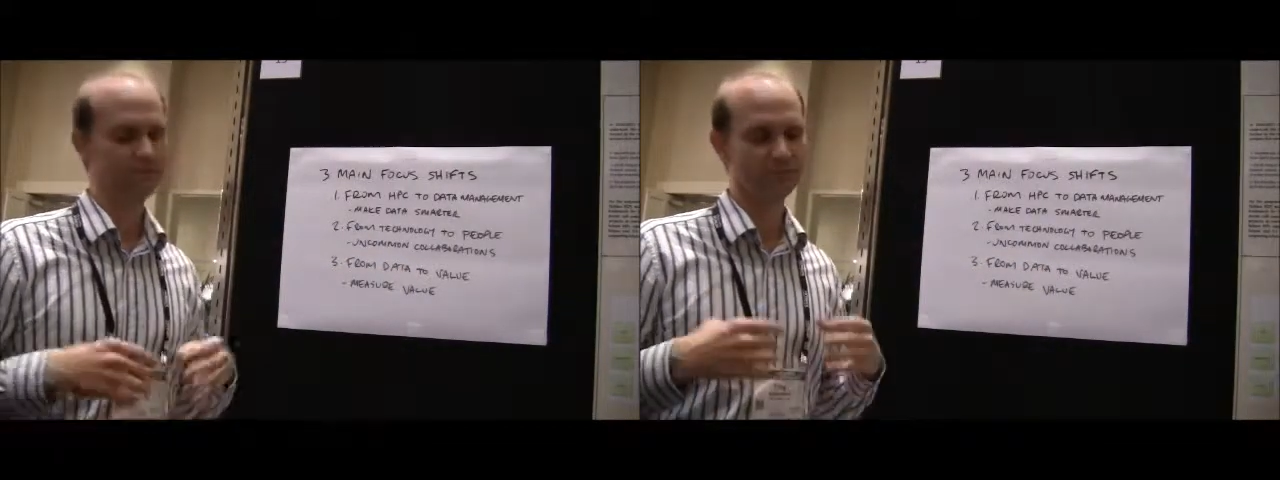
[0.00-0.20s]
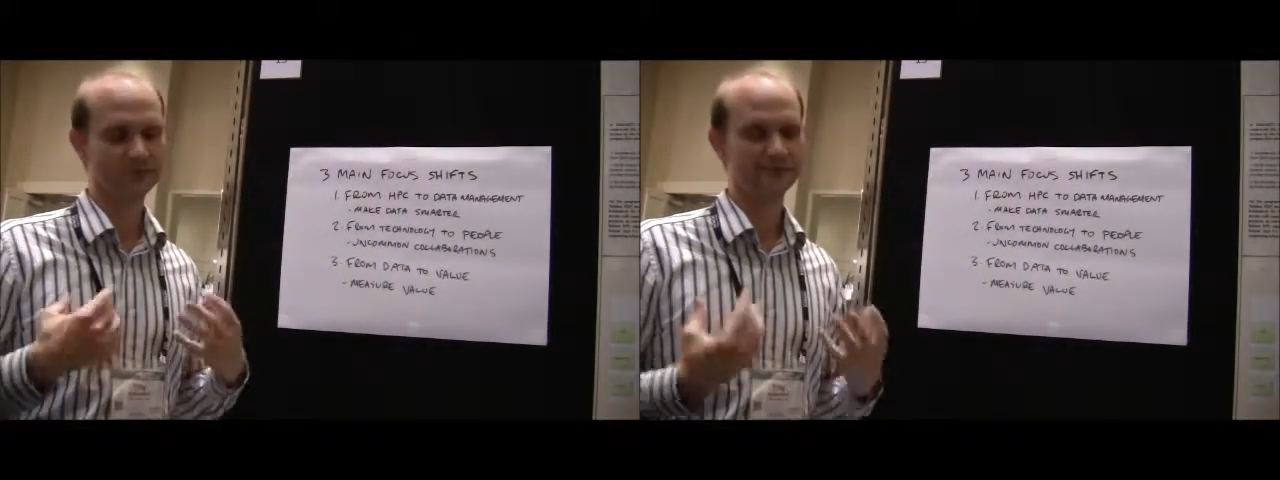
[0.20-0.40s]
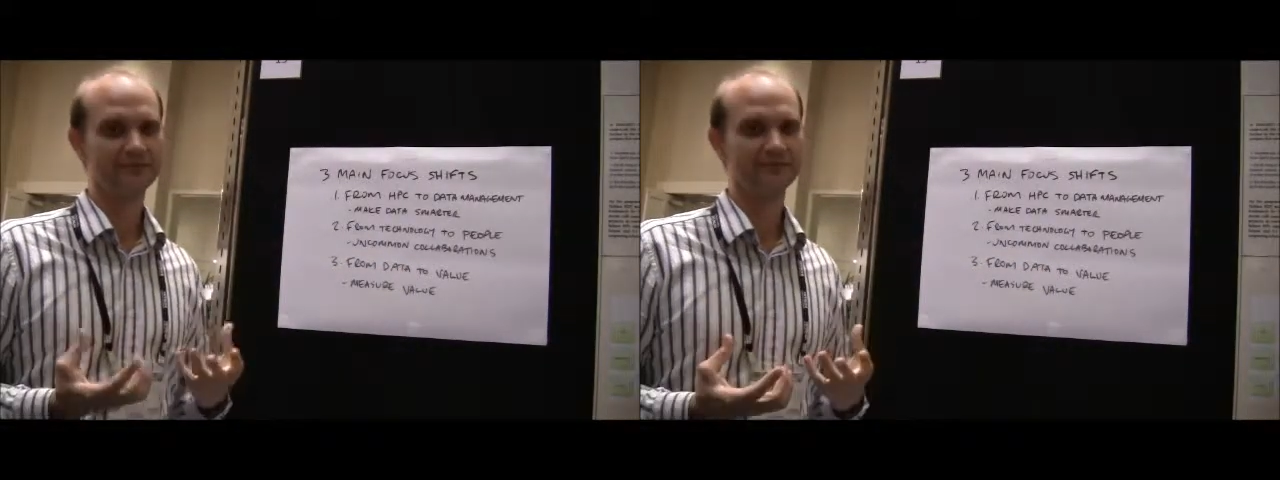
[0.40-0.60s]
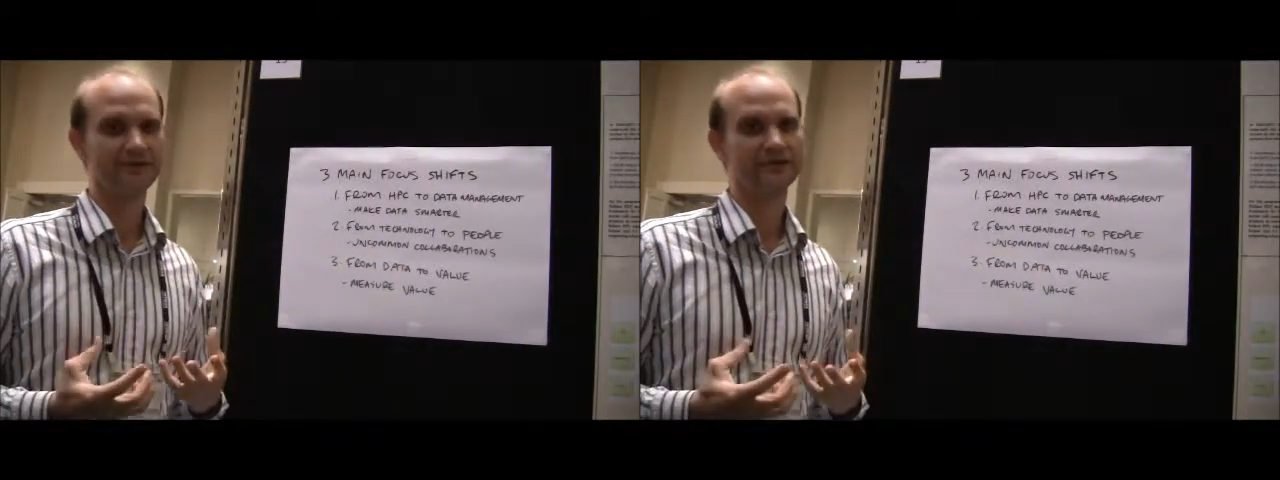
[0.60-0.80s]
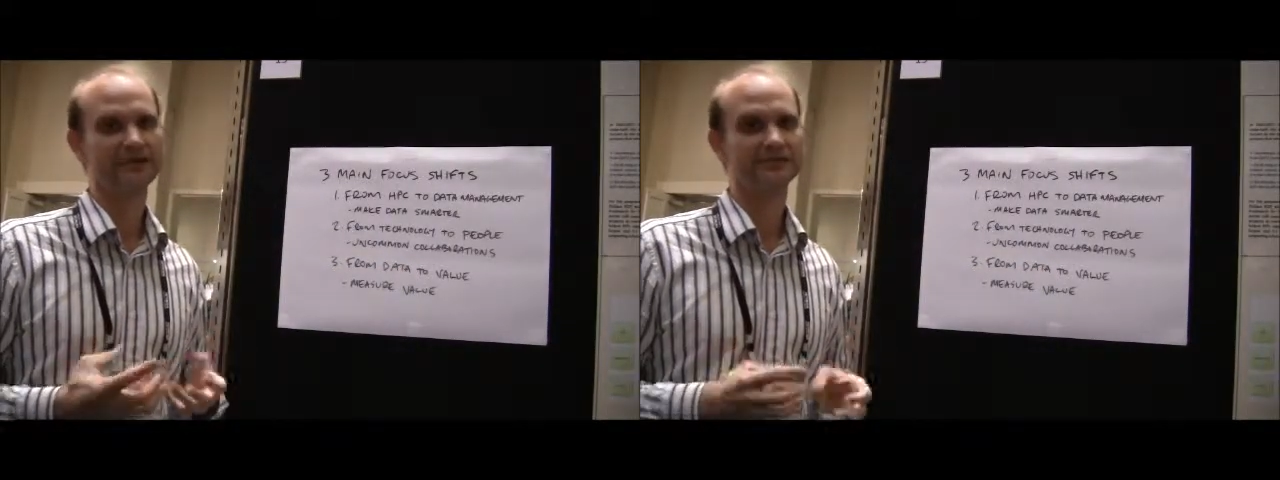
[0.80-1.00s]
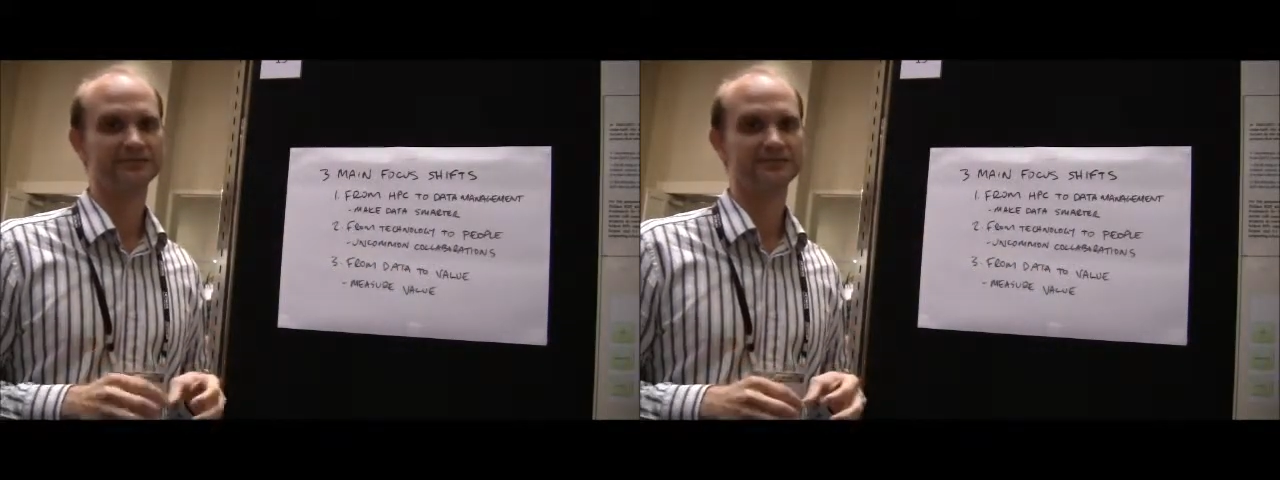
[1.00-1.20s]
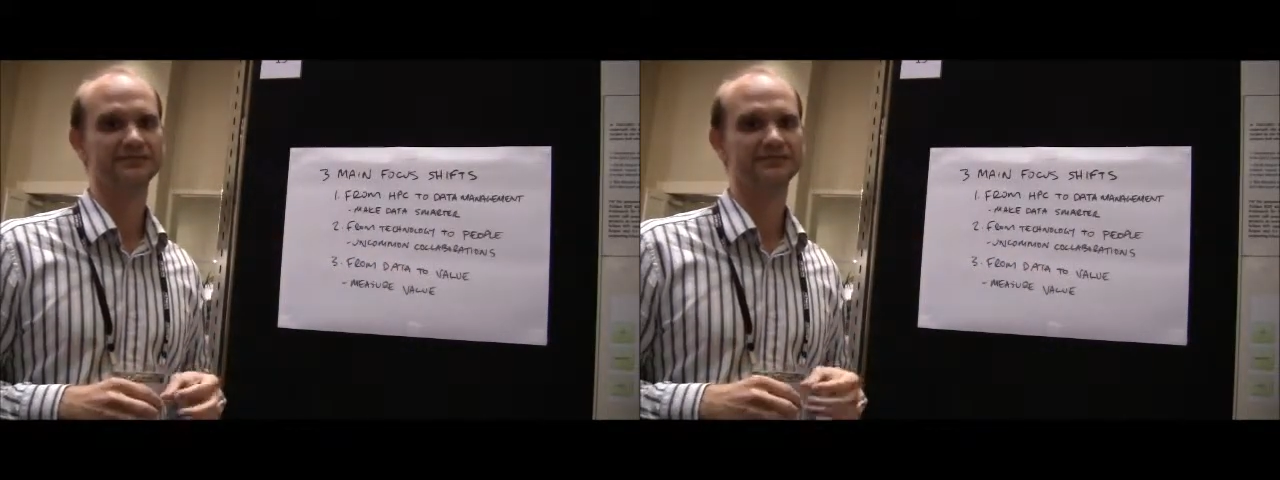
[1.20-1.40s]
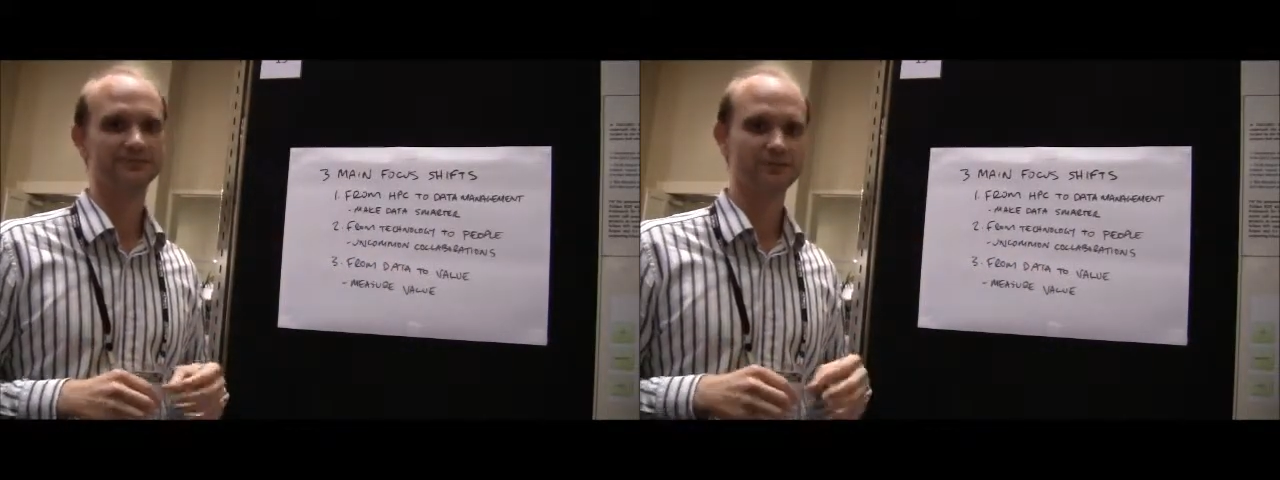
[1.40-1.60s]
what I mean by that
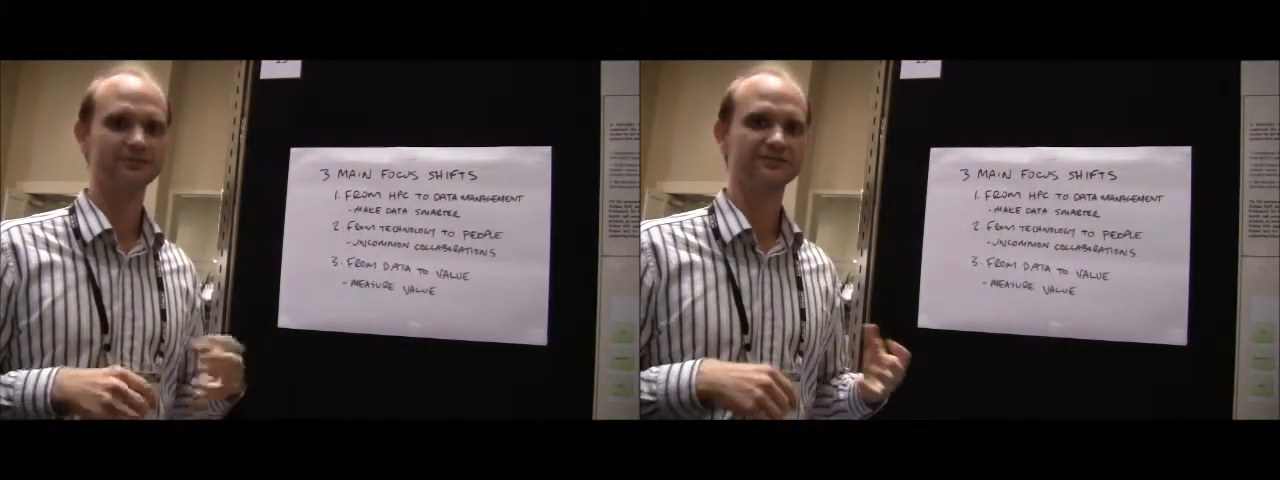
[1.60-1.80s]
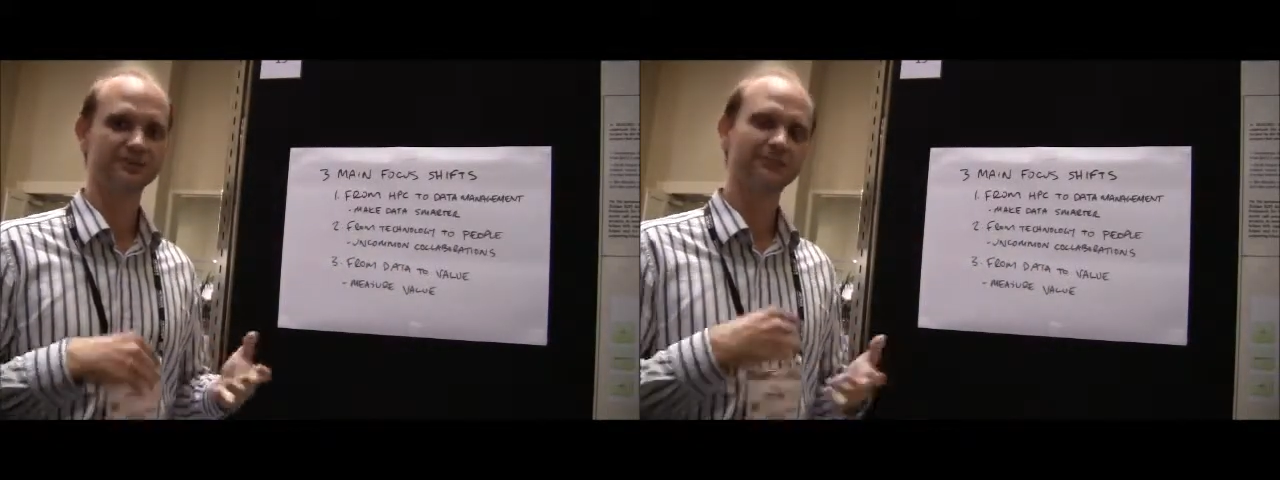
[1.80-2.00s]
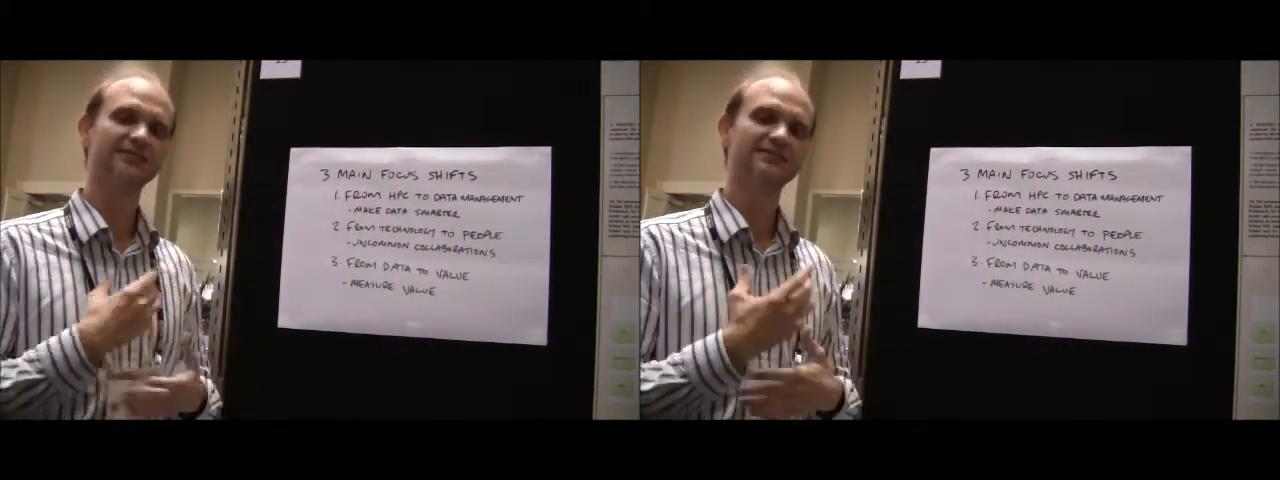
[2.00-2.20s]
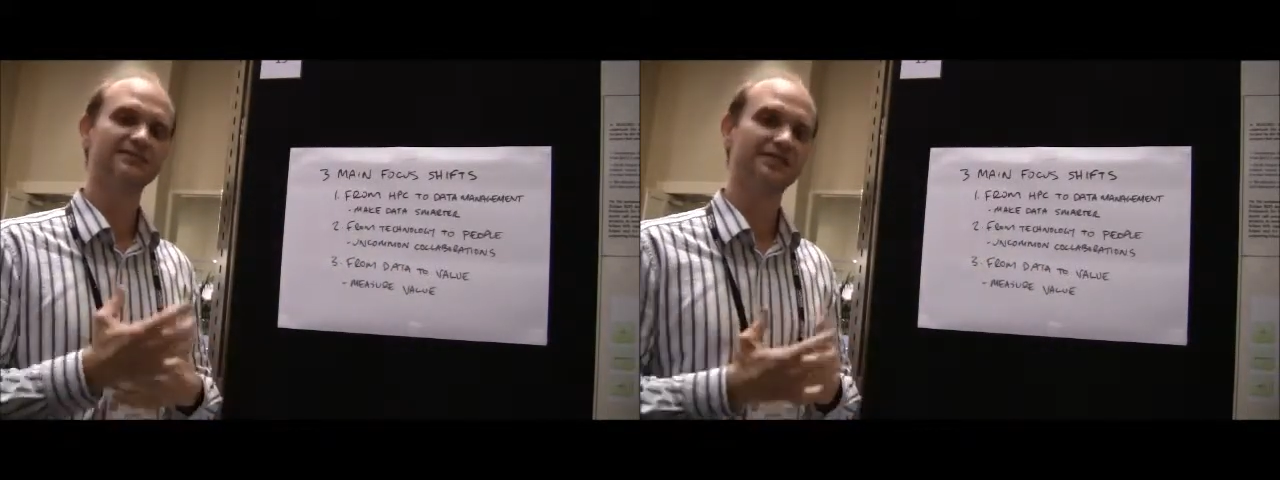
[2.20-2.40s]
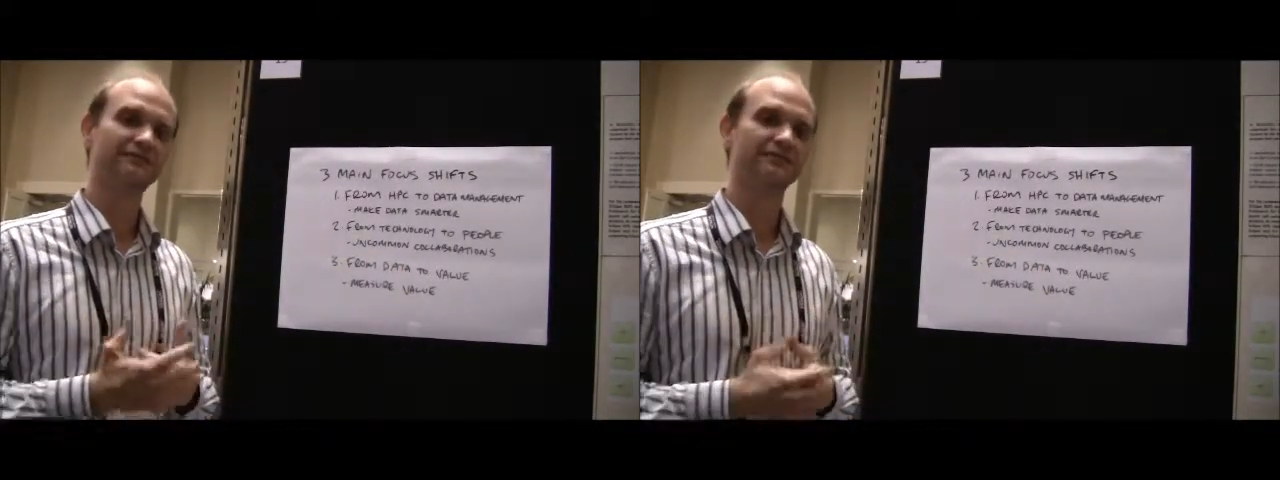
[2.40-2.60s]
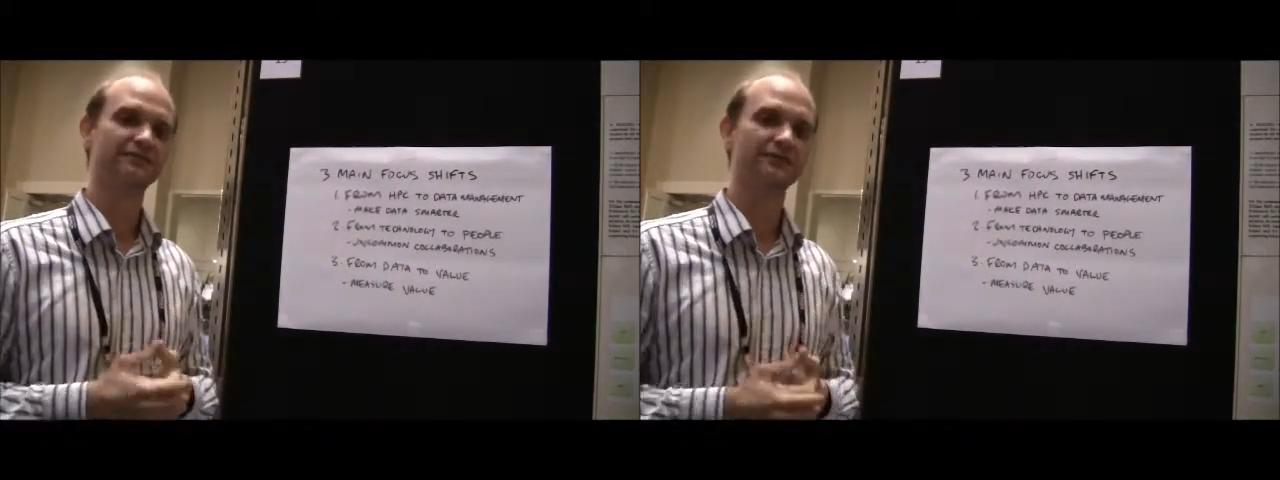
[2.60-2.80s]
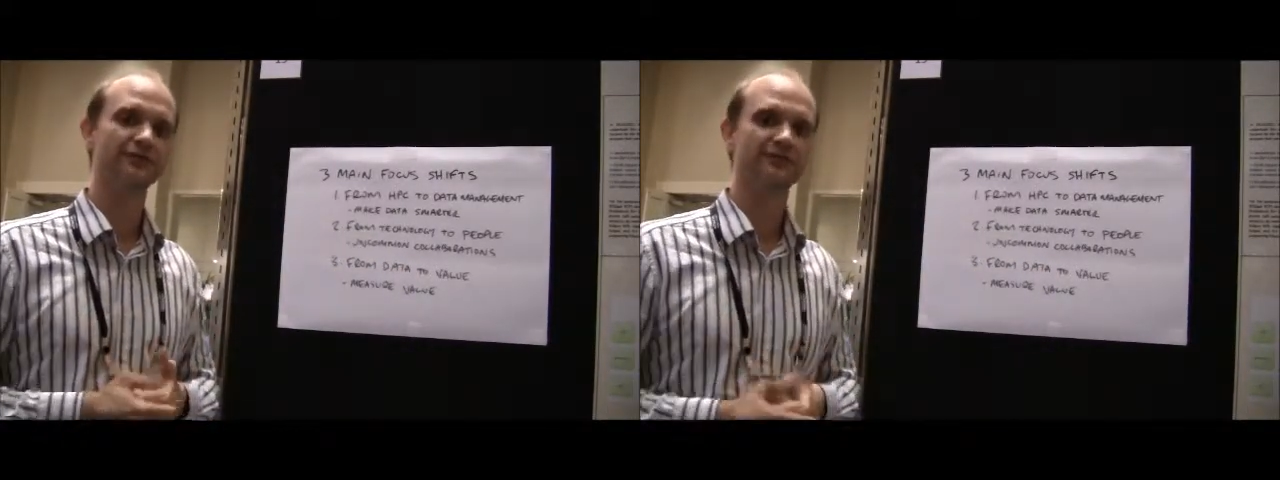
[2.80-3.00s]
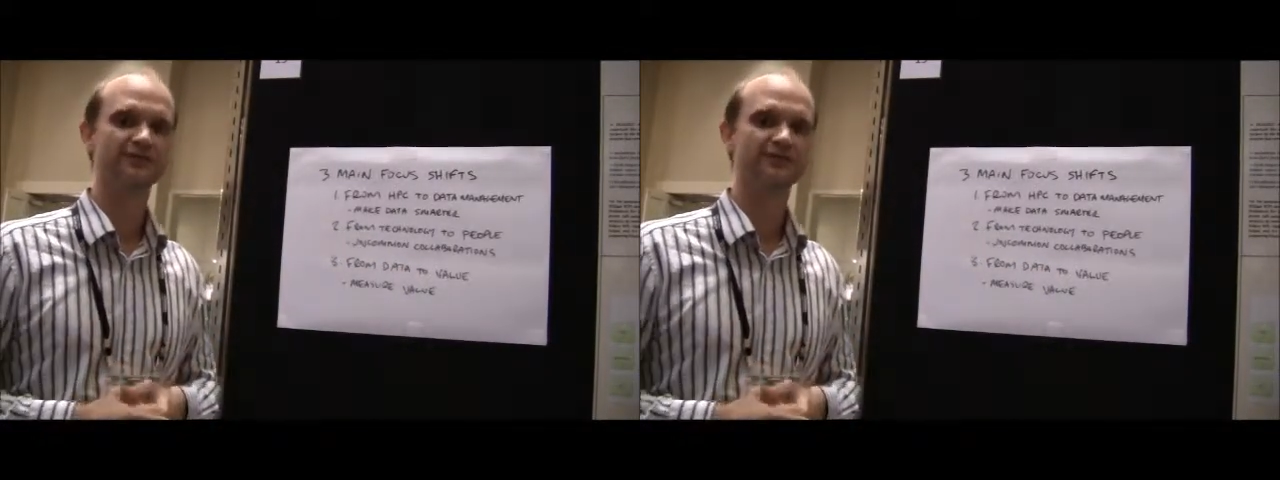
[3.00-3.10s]
is, and what's in the message coming through,